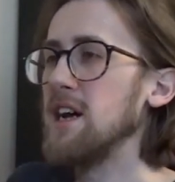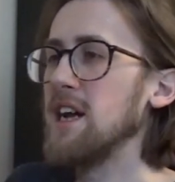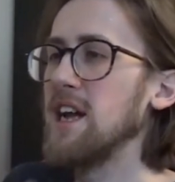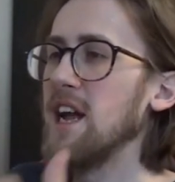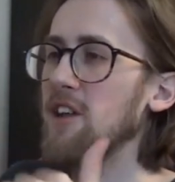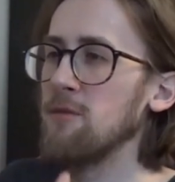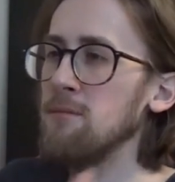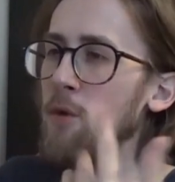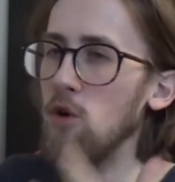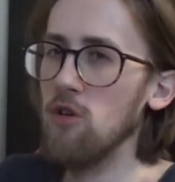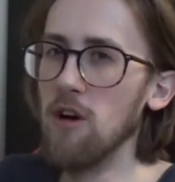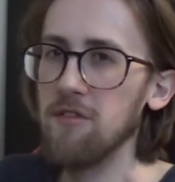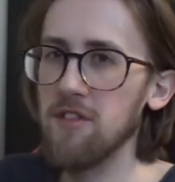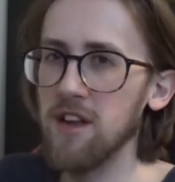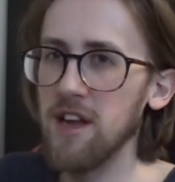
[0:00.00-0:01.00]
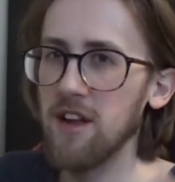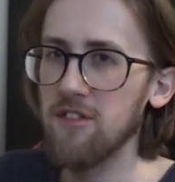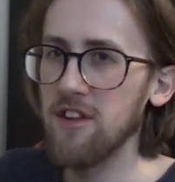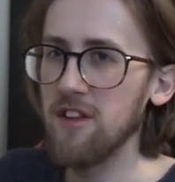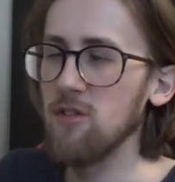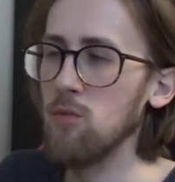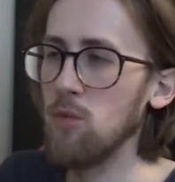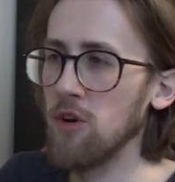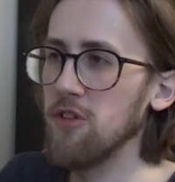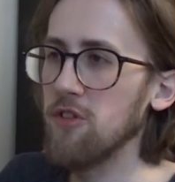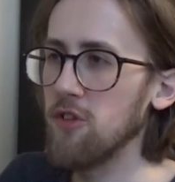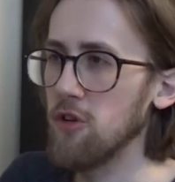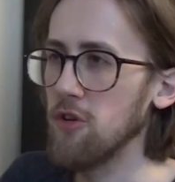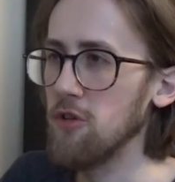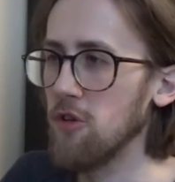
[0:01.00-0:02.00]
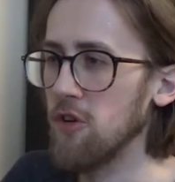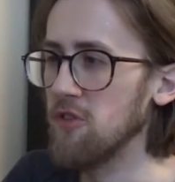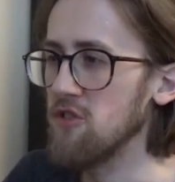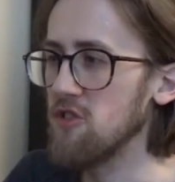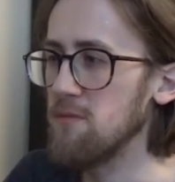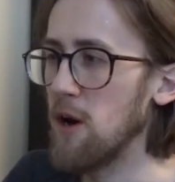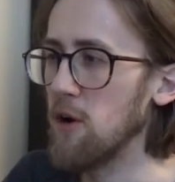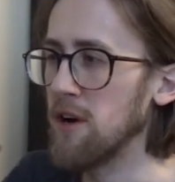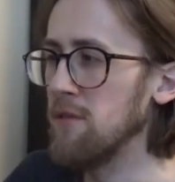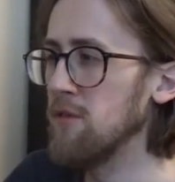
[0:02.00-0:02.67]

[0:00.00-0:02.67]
He has more, obviously, he had season 1 and 2 under his belt,